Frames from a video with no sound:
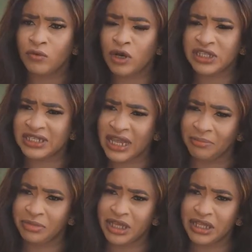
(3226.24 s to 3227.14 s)
What is
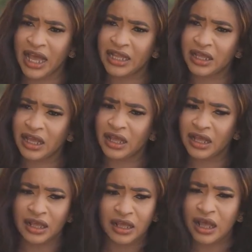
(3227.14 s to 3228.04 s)
happening?
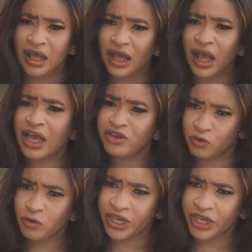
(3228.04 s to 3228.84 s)
Are you